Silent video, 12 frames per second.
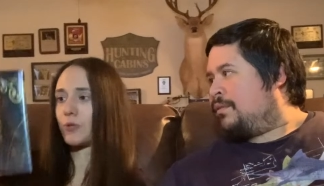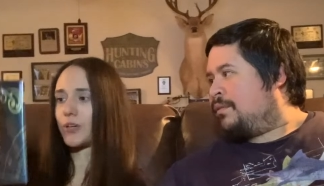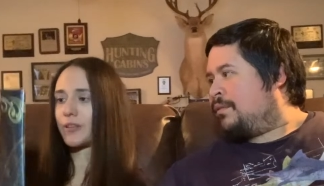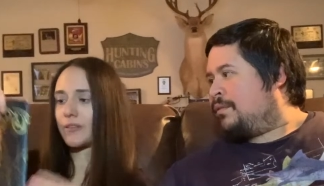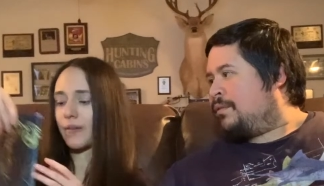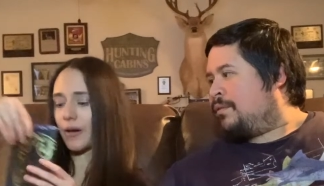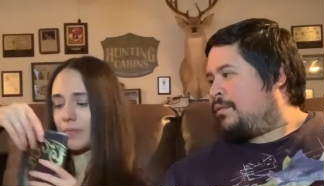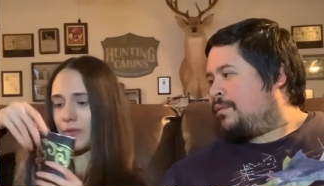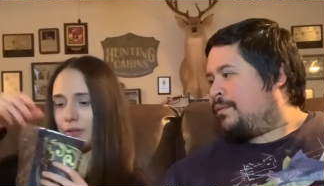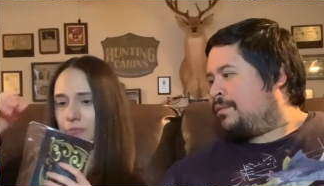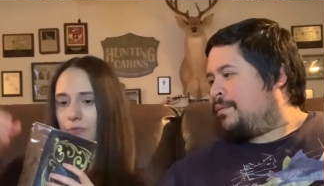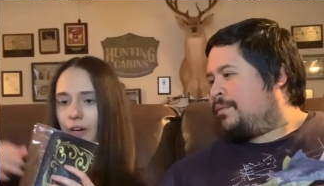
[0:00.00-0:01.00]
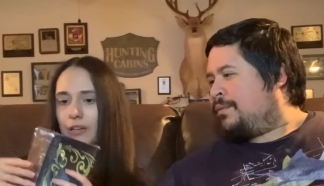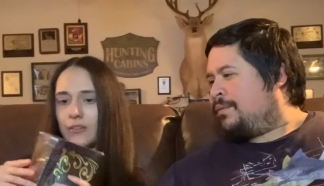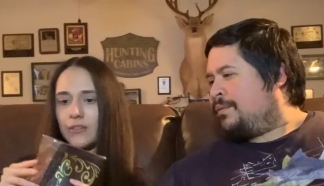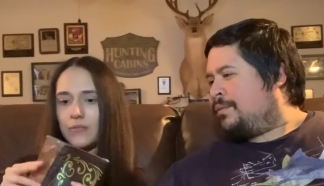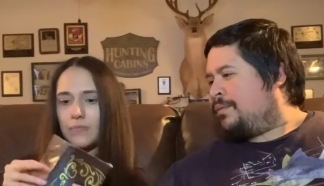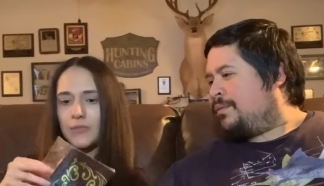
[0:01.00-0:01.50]
Speaker 1: one that my
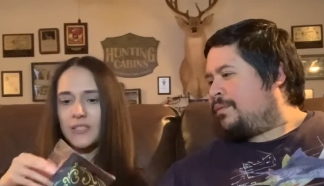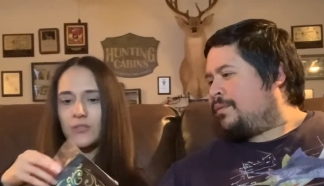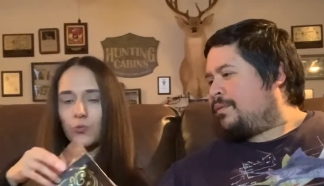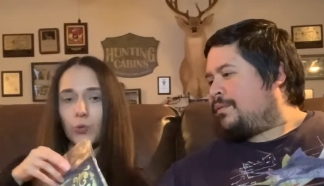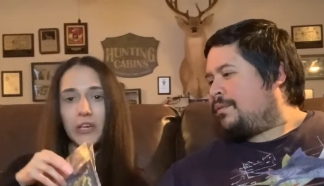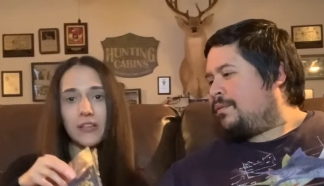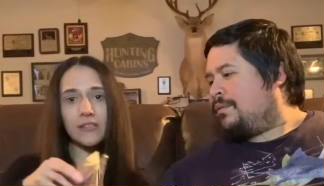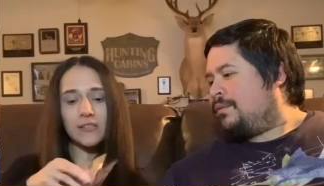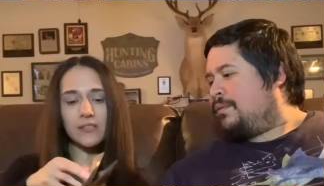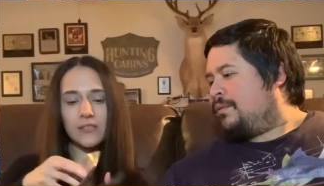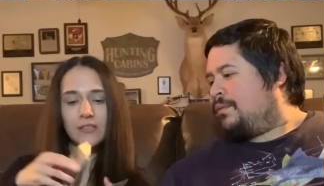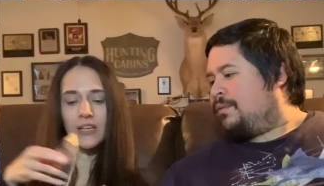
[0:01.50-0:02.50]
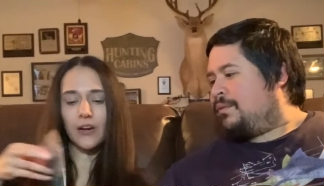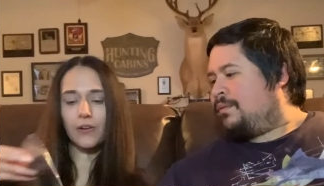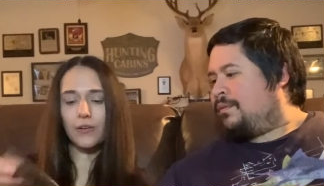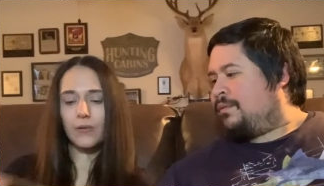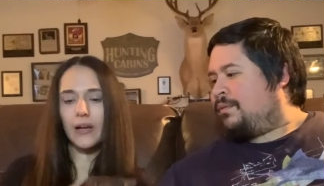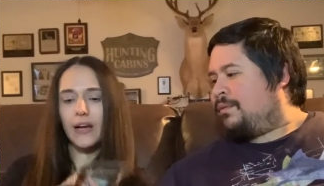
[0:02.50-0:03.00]
friend Miss Wheat's
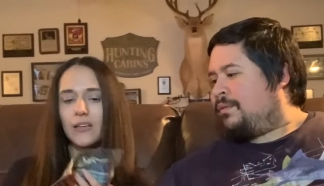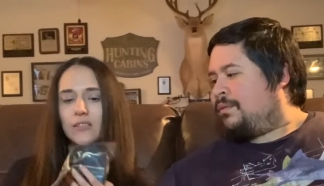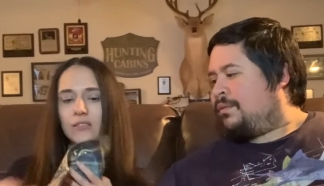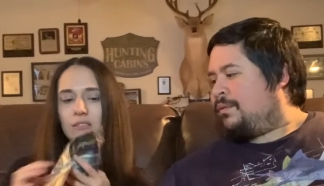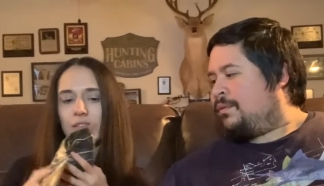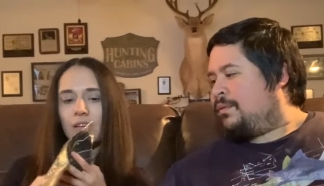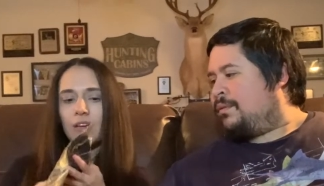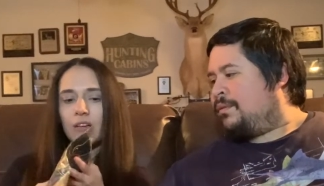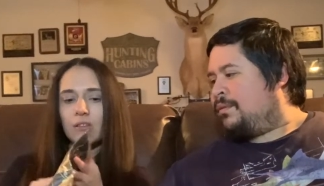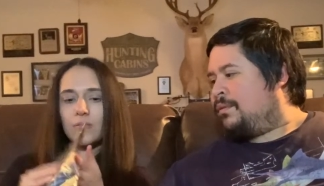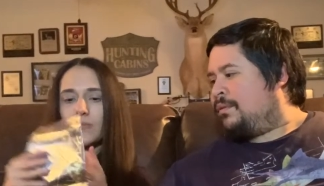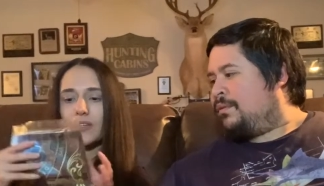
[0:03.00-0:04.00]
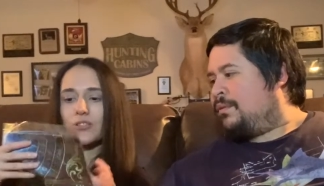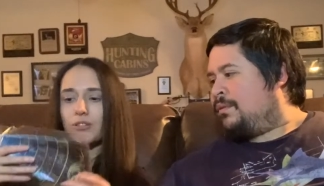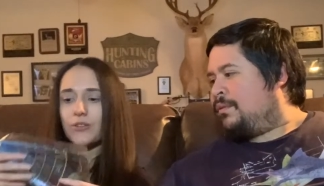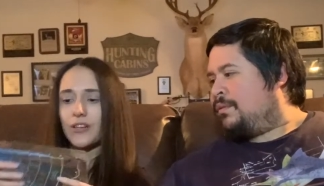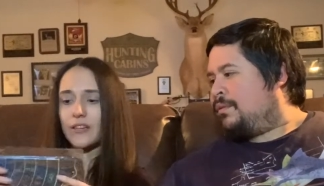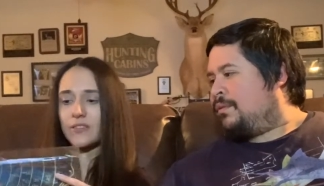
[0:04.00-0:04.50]
Tarot has. Make sure
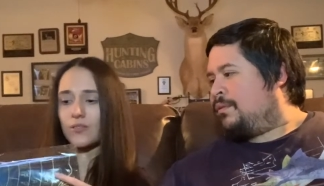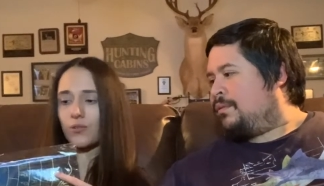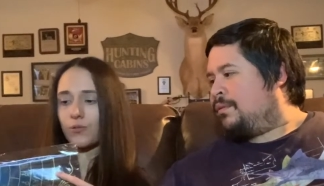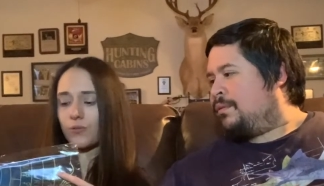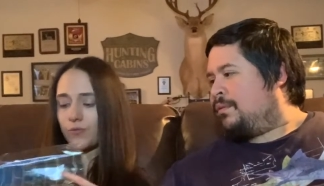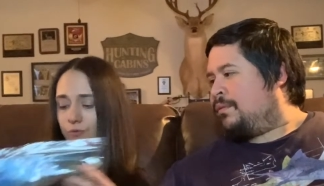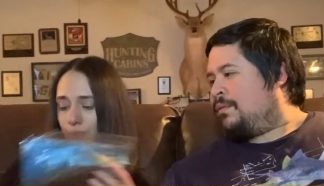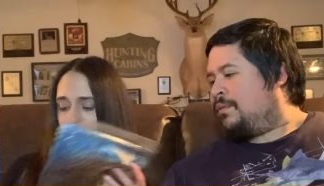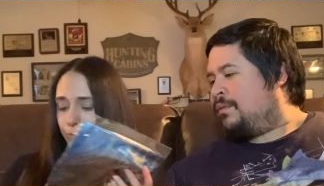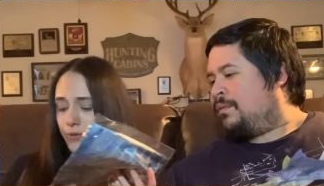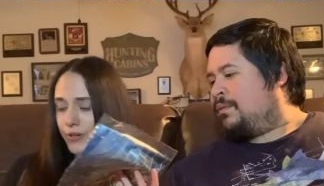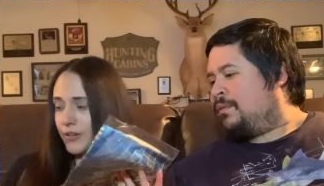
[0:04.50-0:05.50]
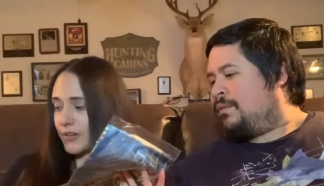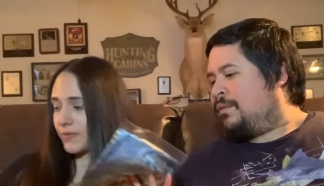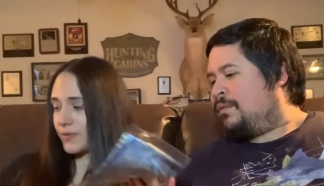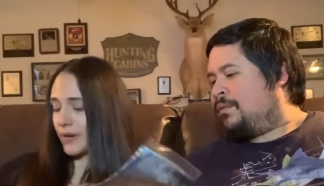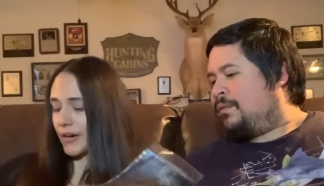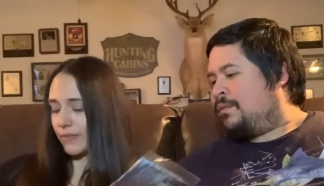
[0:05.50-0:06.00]
you guys go follow her
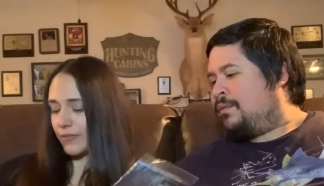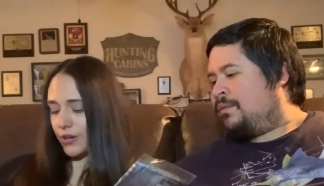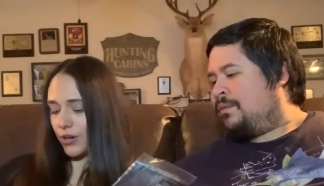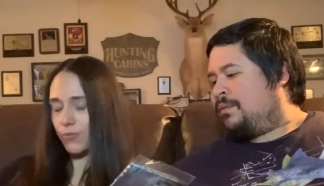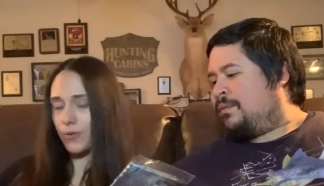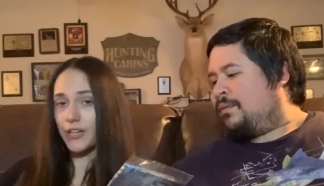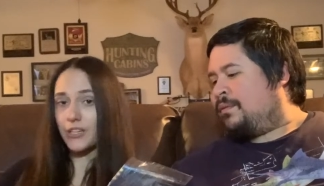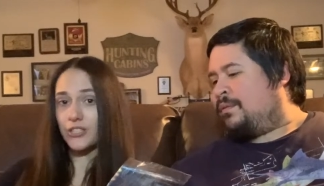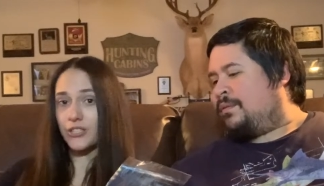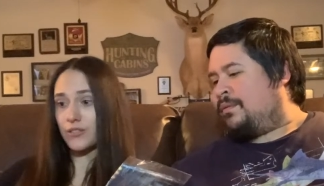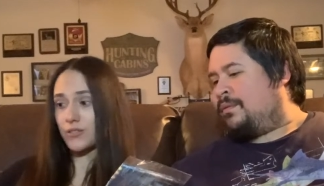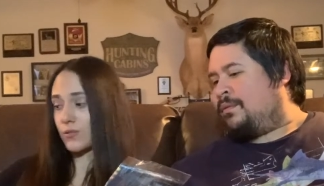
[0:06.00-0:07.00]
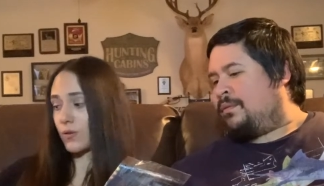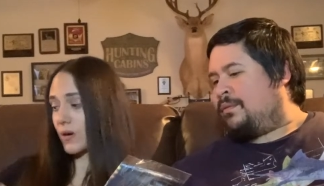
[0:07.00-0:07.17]
if you haven't already. She is so